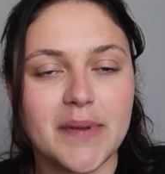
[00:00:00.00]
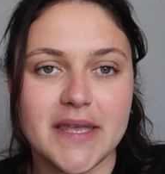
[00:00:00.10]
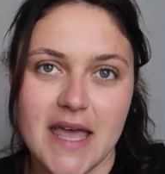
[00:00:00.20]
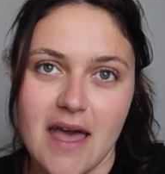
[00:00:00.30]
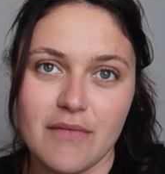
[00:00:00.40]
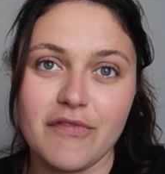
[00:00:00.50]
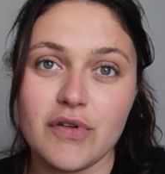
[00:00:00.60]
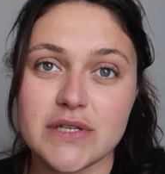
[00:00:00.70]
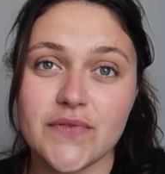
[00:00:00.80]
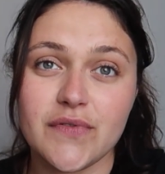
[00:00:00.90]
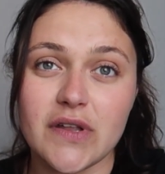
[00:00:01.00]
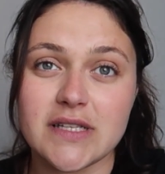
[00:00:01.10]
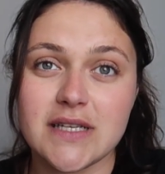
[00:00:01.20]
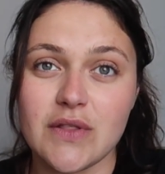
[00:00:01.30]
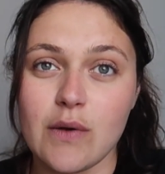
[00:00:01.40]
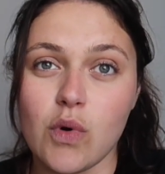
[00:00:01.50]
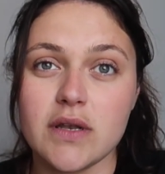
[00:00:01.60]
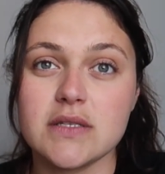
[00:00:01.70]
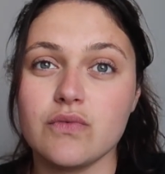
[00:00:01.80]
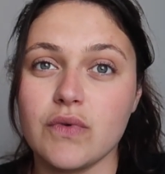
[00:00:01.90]
but yeah, food is for fun until they're one
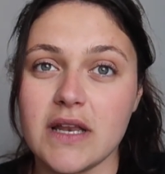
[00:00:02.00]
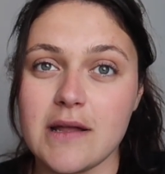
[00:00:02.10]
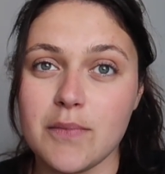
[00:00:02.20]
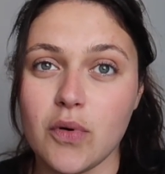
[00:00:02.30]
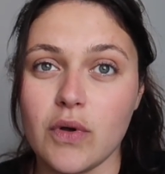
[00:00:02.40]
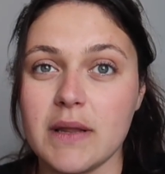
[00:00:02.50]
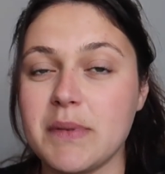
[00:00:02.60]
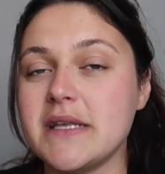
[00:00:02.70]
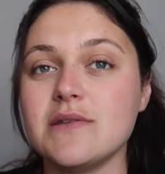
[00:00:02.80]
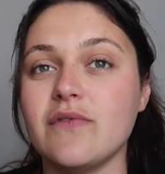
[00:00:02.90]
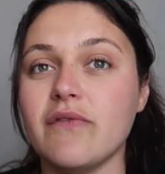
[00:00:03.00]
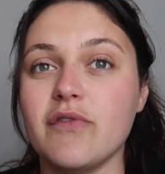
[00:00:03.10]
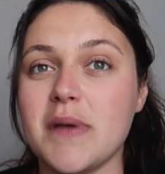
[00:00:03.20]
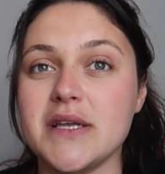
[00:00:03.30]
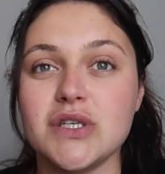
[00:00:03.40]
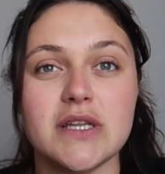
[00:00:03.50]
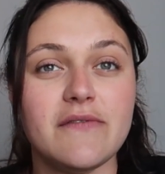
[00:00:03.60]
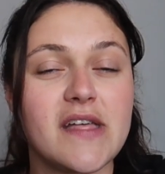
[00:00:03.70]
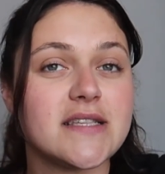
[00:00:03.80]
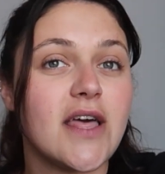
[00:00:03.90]
is a really important piece of information.
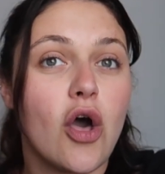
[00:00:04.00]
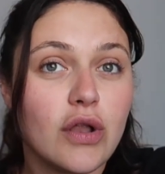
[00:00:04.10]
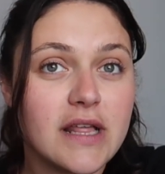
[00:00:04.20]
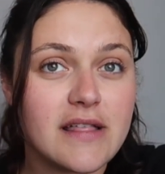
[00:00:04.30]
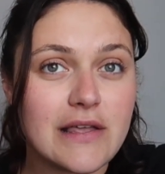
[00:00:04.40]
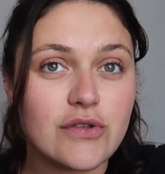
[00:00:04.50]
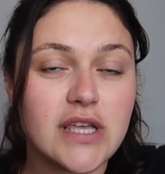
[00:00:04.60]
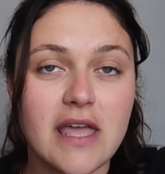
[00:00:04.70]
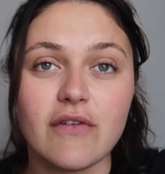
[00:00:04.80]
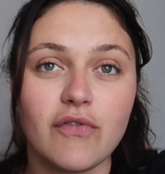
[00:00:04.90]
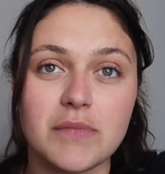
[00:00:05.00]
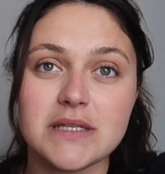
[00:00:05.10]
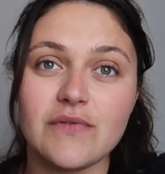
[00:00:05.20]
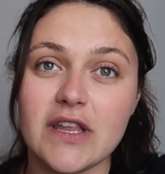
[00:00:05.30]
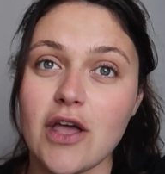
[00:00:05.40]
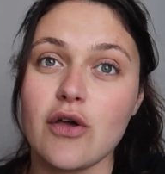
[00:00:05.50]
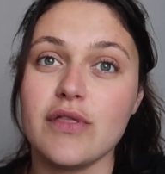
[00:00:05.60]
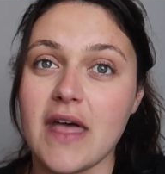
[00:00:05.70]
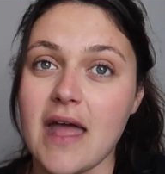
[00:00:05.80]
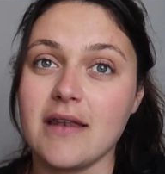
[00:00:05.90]
If that's the only thing you take from this video,
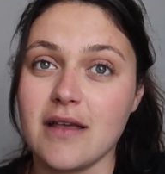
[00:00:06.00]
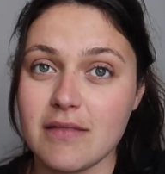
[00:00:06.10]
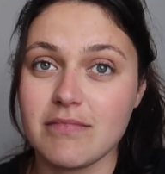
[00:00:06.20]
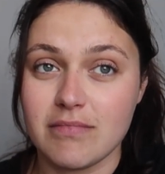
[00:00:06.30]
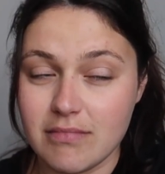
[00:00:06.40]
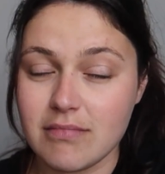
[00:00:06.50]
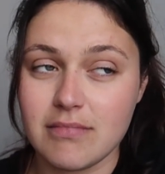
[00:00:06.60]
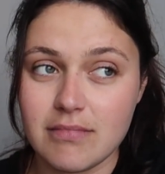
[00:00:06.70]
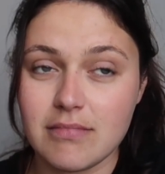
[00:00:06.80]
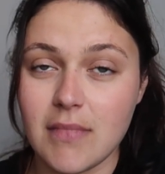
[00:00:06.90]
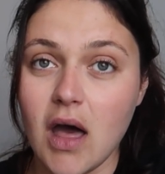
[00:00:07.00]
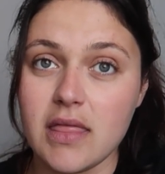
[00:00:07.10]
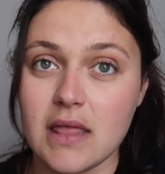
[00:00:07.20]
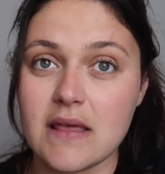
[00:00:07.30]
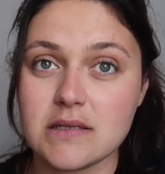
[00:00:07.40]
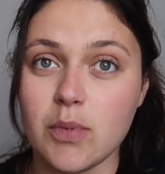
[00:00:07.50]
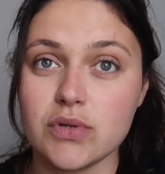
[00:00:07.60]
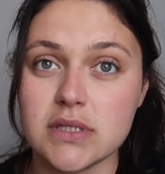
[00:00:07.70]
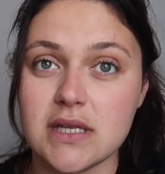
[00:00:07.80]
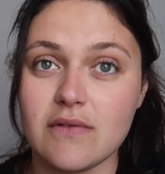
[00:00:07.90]
then I think that's
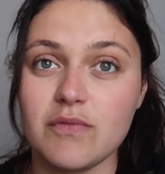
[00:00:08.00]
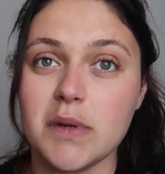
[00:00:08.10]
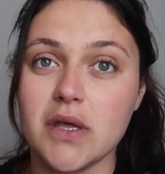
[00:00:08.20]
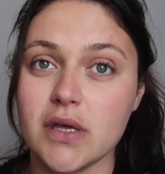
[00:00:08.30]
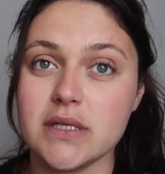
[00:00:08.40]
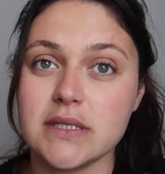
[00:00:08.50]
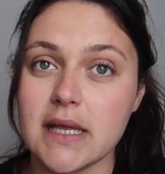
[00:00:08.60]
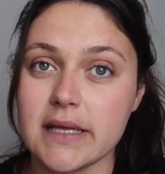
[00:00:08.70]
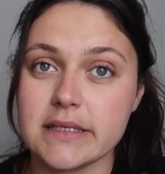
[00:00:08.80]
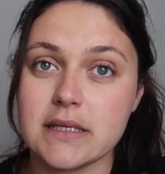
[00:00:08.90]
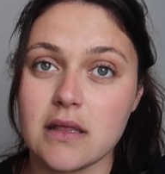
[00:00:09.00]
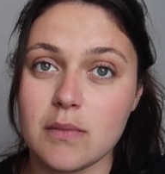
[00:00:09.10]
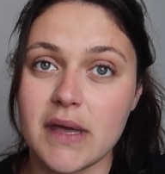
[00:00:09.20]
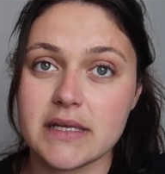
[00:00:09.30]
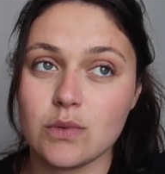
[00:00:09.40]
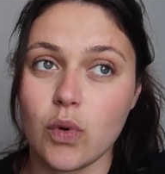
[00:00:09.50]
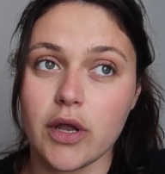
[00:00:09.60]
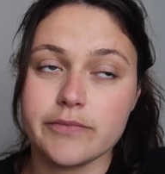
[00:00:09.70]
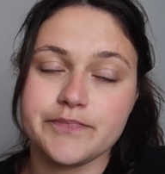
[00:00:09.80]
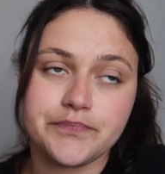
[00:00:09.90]
positive because it's the best
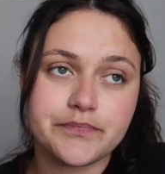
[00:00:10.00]
one.